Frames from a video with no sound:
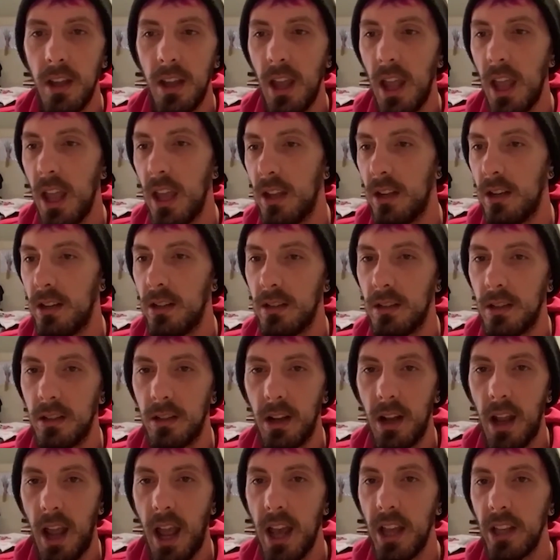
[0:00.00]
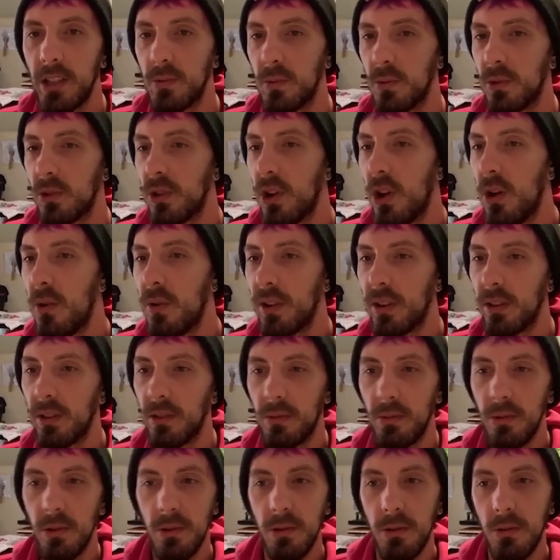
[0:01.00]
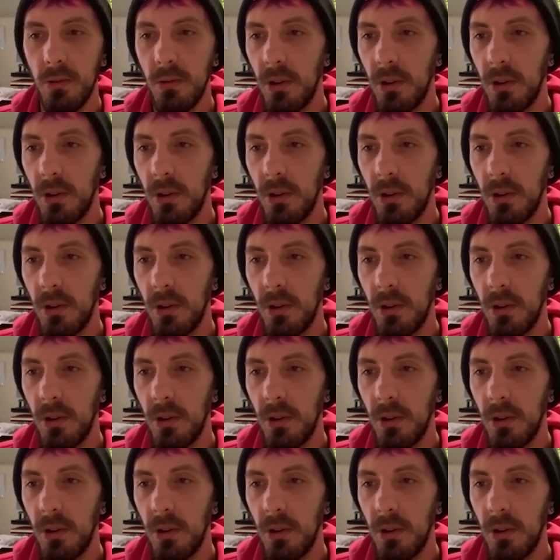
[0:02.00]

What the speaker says: And as we're going through,